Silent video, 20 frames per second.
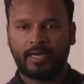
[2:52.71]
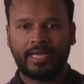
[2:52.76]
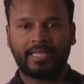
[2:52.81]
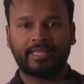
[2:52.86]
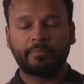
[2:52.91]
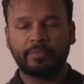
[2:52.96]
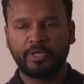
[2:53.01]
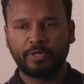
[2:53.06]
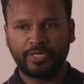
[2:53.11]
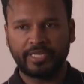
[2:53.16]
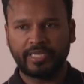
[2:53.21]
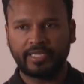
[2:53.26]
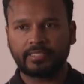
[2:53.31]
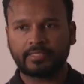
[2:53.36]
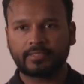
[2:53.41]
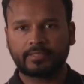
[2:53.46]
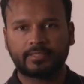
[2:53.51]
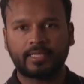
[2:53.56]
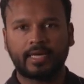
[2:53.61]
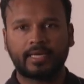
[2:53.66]
and the beauty
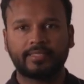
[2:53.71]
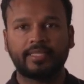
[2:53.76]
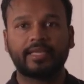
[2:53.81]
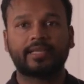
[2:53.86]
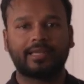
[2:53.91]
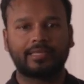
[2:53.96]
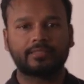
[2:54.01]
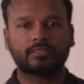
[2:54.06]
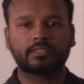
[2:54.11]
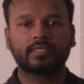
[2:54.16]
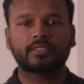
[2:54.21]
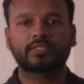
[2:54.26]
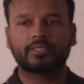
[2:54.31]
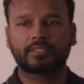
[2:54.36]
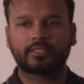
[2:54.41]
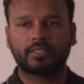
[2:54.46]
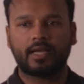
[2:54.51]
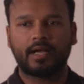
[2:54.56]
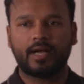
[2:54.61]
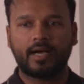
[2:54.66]
is that the
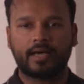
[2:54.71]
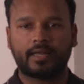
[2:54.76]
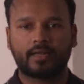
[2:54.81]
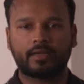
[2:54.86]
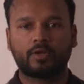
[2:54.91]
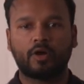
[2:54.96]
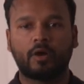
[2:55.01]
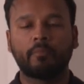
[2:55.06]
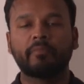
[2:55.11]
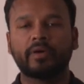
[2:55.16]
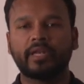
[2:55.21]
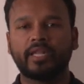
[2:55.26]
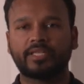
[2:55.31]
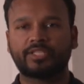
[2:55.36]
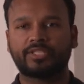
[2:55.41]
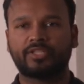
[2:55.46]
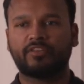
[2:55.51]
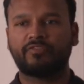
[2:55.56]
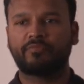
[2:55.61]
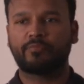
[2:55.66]
clusters are
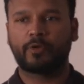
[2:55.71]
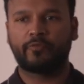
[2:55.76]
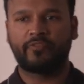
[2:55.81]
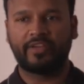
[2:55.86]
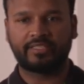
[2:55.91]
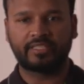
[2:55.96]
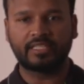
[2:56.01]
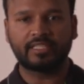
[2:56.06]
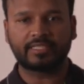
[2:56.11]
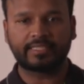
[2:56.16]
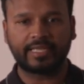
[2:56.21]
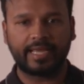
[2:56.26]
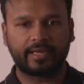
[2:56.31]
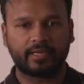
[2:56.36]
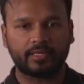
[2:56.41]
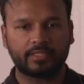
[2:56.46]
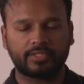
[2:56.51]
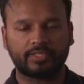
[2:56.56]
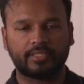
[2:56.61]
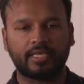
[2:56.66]
combination of professional
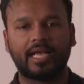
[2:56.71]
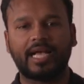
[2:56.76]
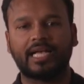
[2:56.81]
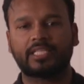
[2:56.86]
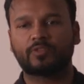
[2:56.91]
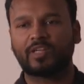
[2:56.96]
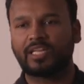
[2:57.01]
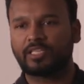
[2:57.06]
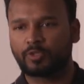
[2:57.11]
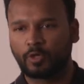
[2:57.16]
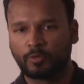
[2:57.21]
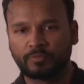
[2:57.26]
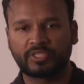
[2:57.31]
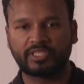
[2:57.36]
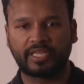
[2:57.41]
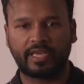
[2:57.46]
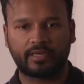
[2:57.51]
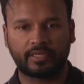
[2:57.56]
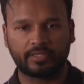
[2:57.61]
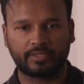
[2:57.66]
stakers as well as home
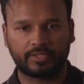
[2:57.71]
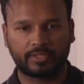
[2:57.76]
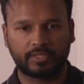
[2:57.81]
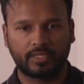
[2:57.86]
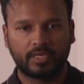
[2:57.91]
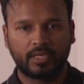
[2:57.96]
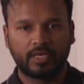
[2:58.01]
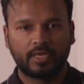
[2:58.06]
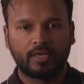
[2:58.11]
stakers.